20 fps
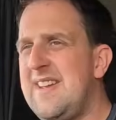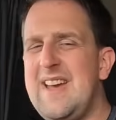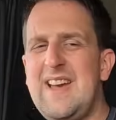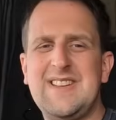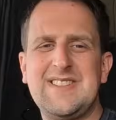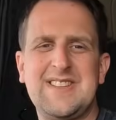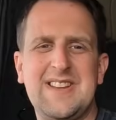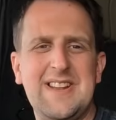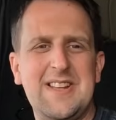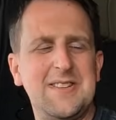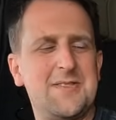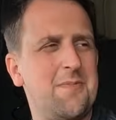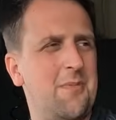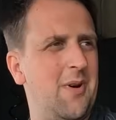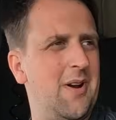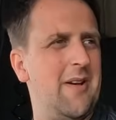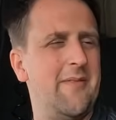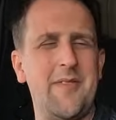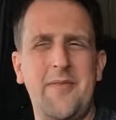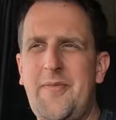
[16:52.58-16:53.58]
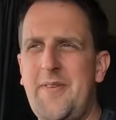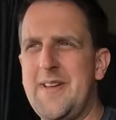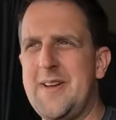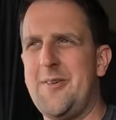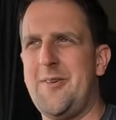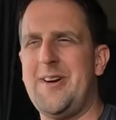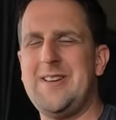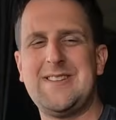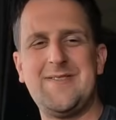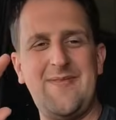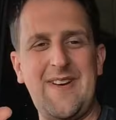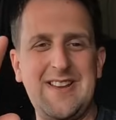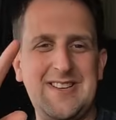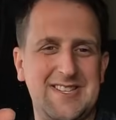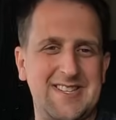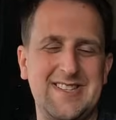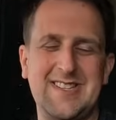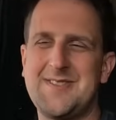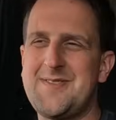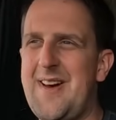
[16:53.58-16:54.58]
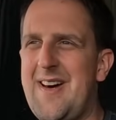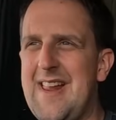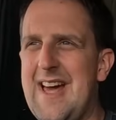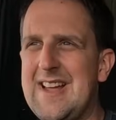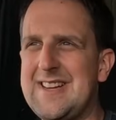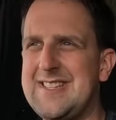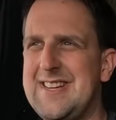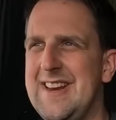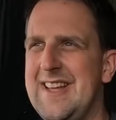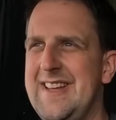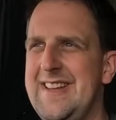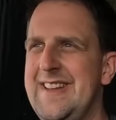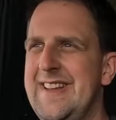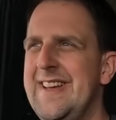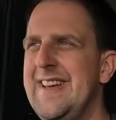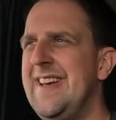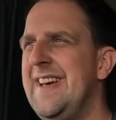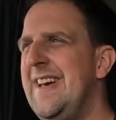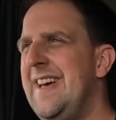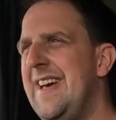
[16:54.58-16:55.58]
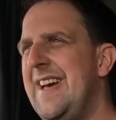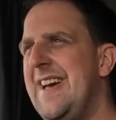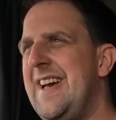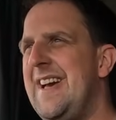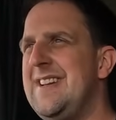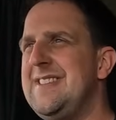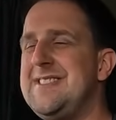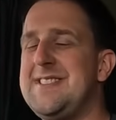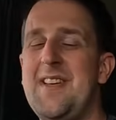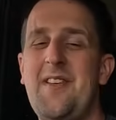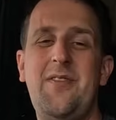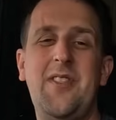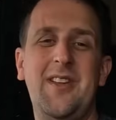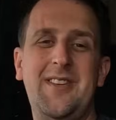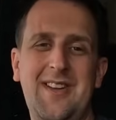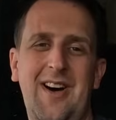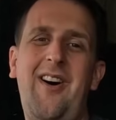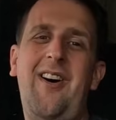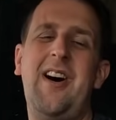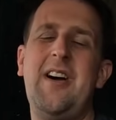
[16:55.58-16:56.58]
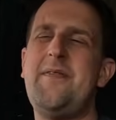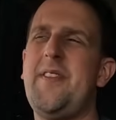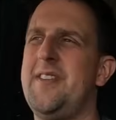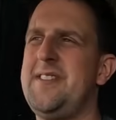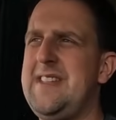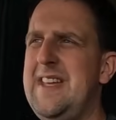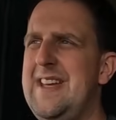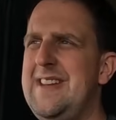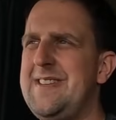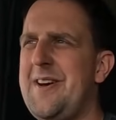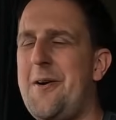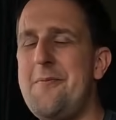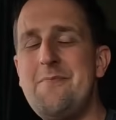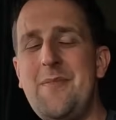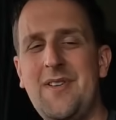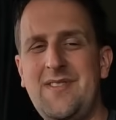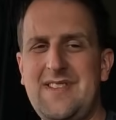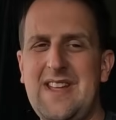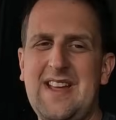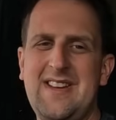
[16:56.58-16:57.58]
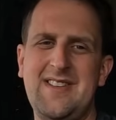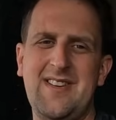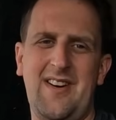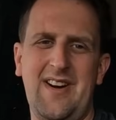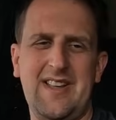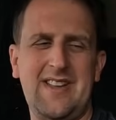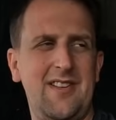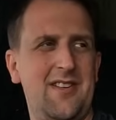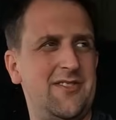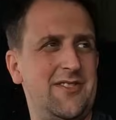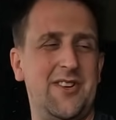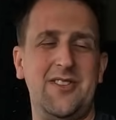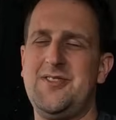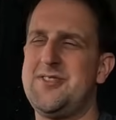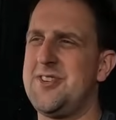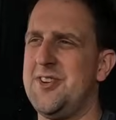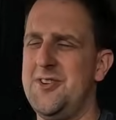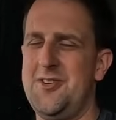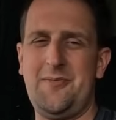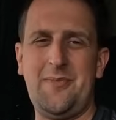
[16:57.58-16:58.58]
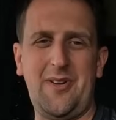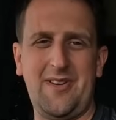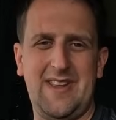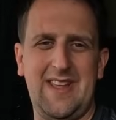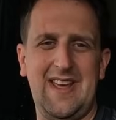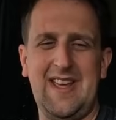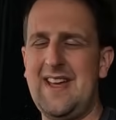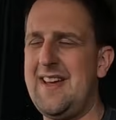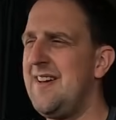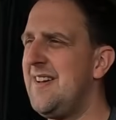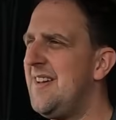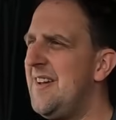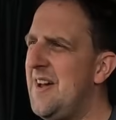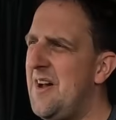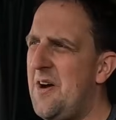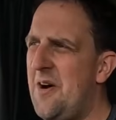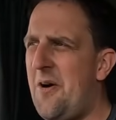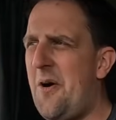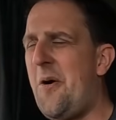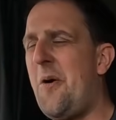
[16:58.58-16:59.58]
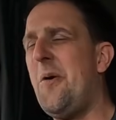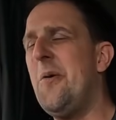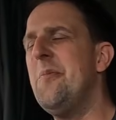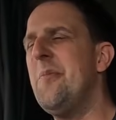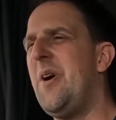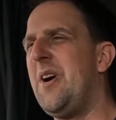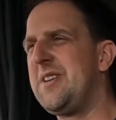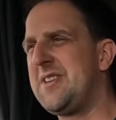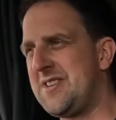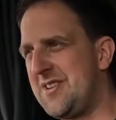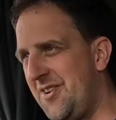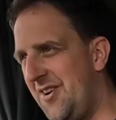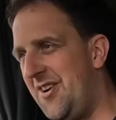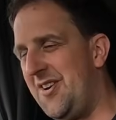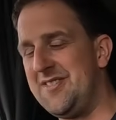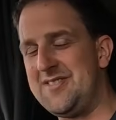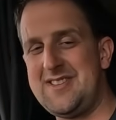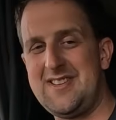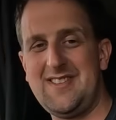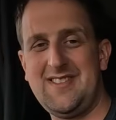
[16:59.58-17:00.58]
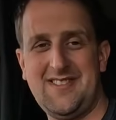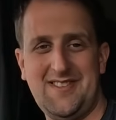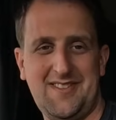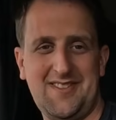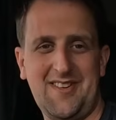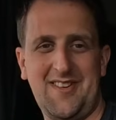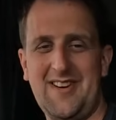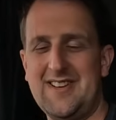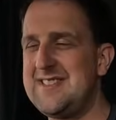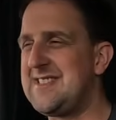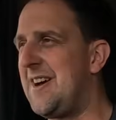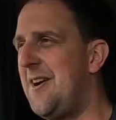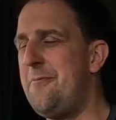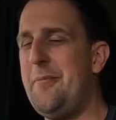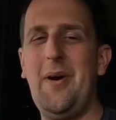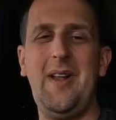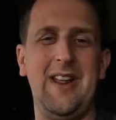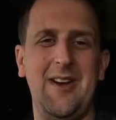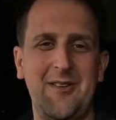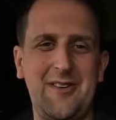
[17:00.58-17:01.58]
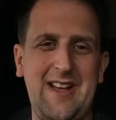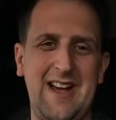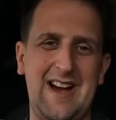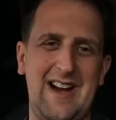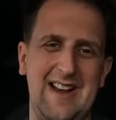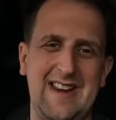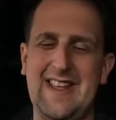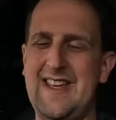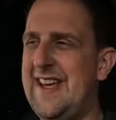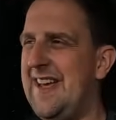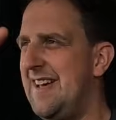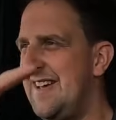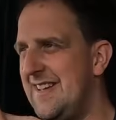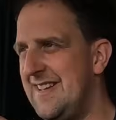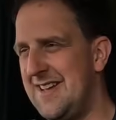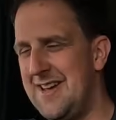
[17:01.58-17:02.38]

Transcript: Yeah, so there's one other thing I wanted to mention as well, actually, is the live I did on Monday night on YouTube on here. Oh my God, you guys. I'll put a little card here